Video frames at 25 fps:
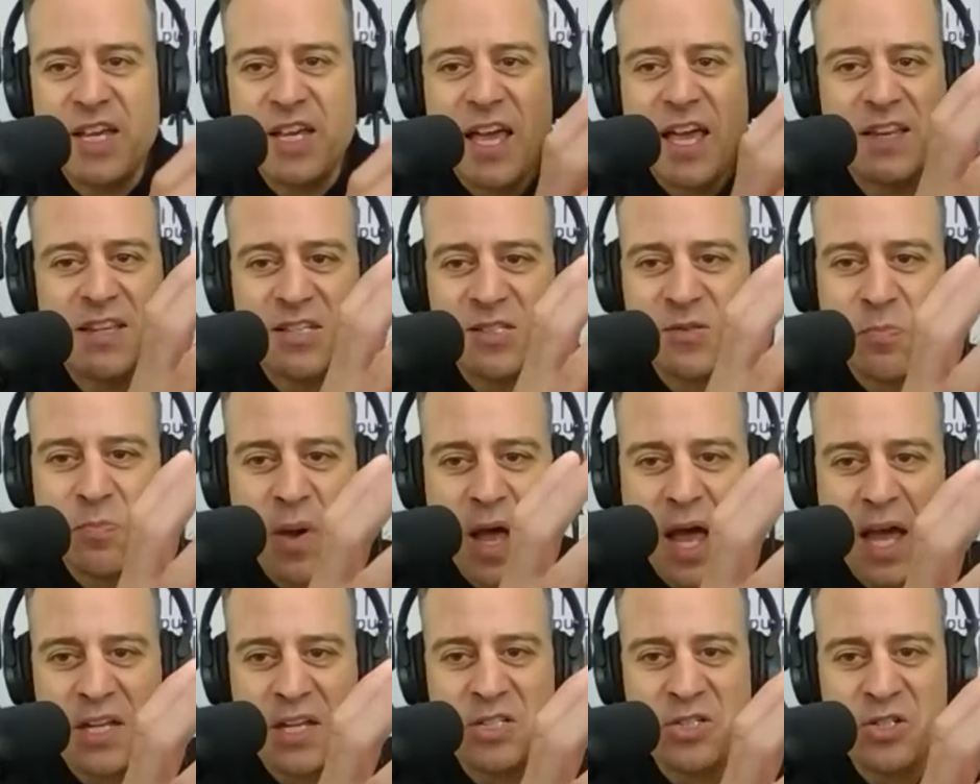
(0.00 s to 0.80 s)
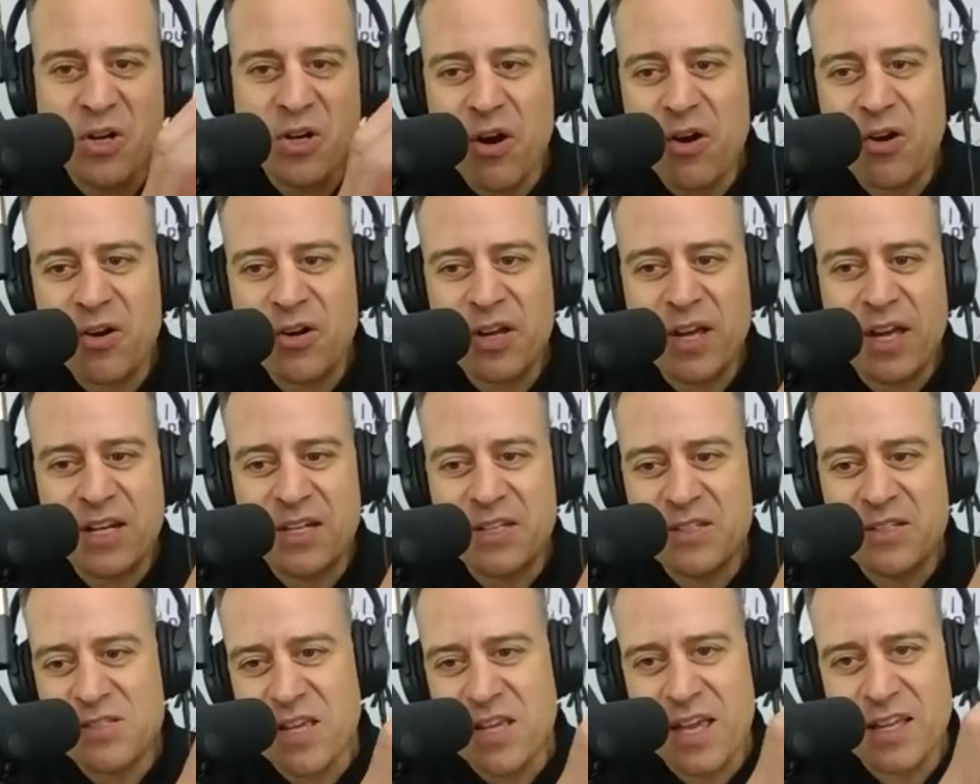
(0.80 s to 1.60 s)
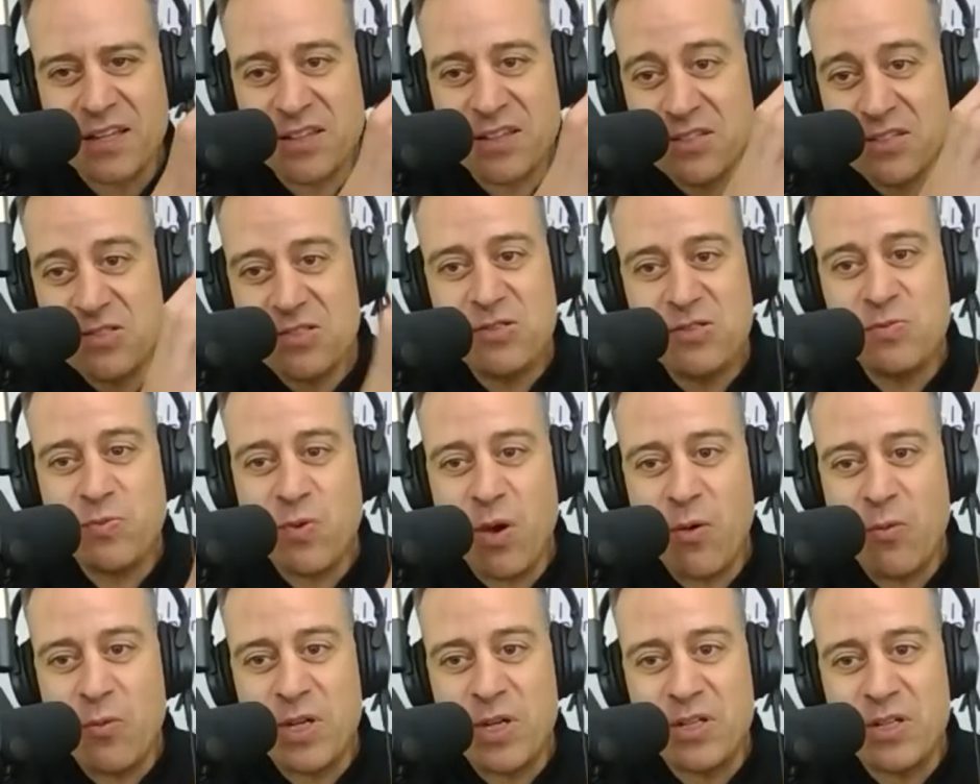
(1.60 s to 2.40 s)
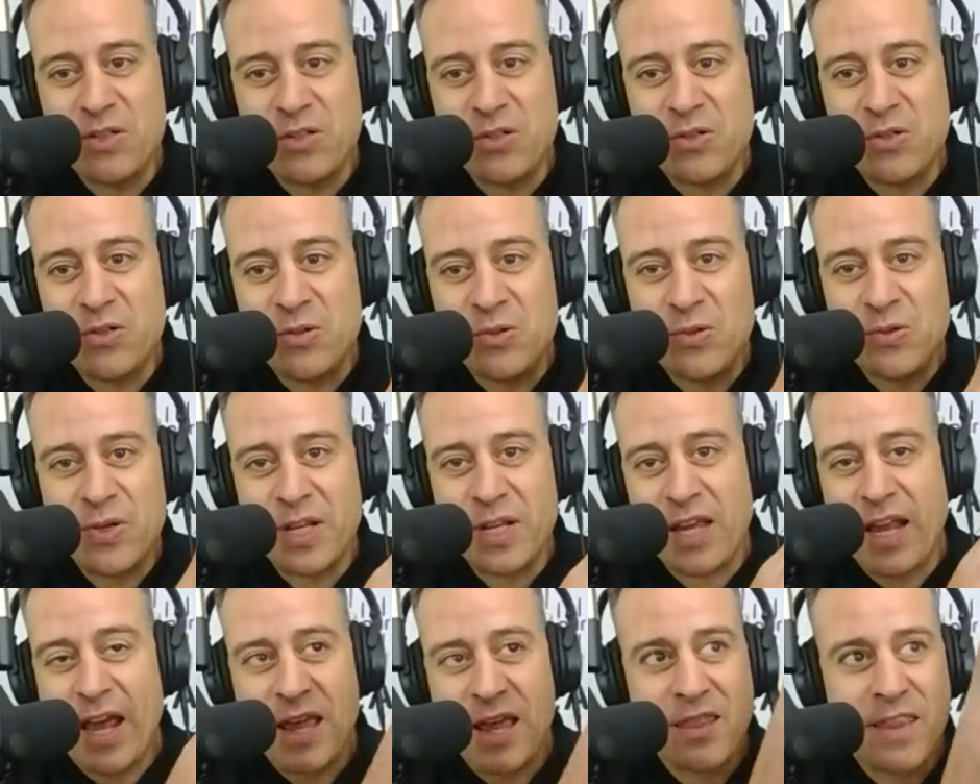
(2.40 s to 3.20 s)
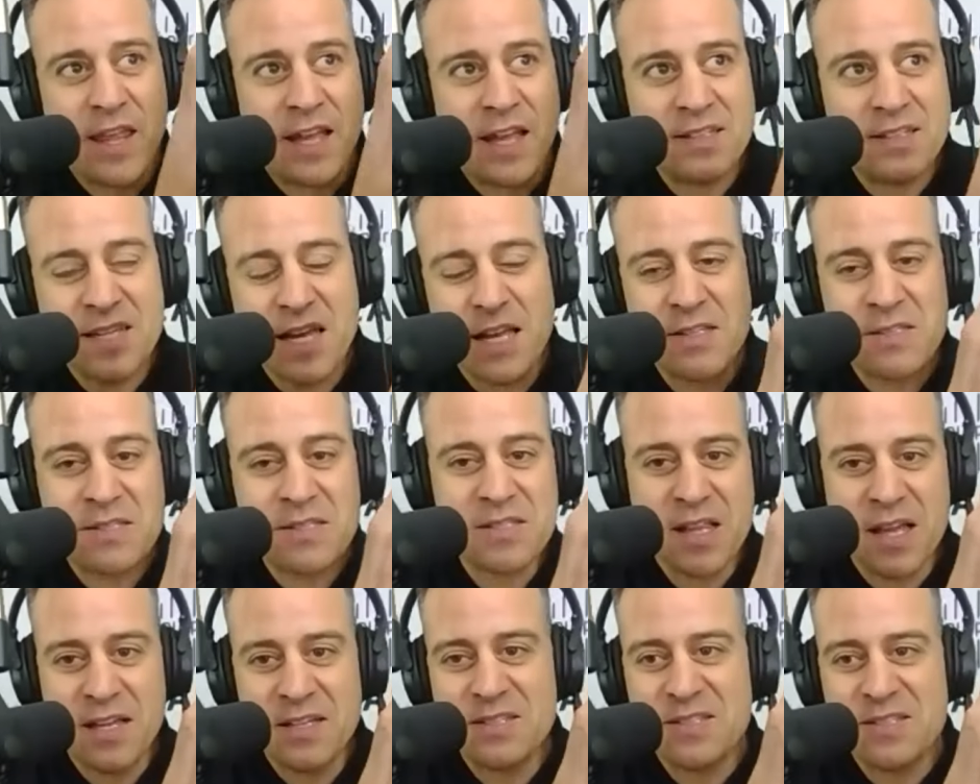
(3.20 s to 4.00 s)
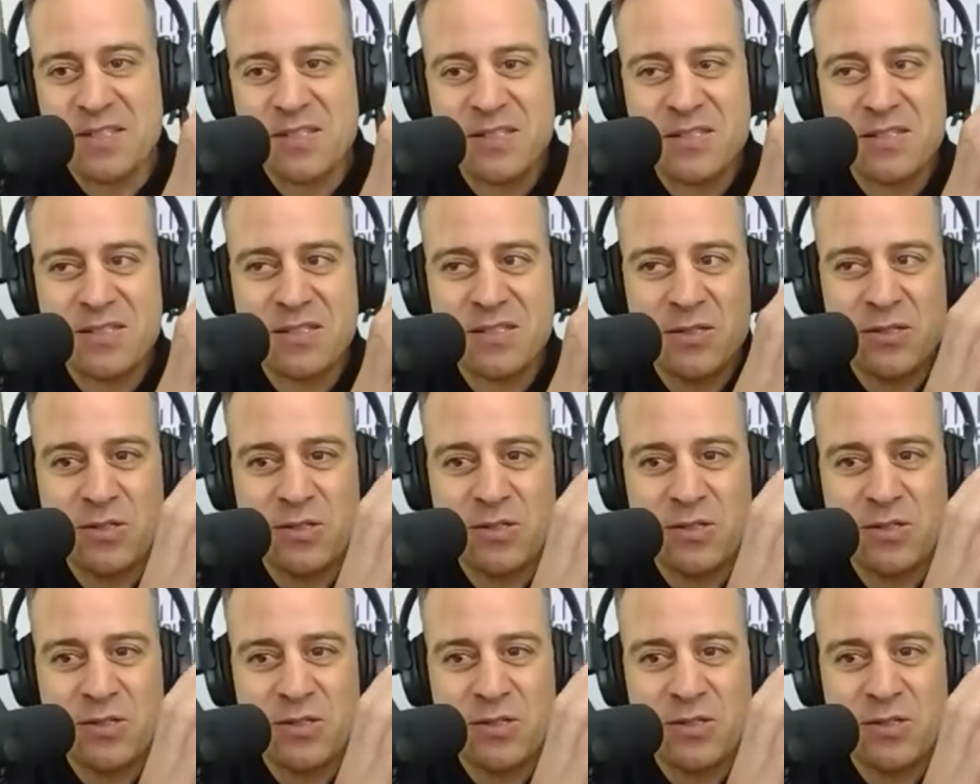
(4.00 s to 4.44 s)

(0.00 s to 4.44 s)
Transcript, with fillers: He had this pie chart, and he's like, "This is what we knew," and it had like ten slices.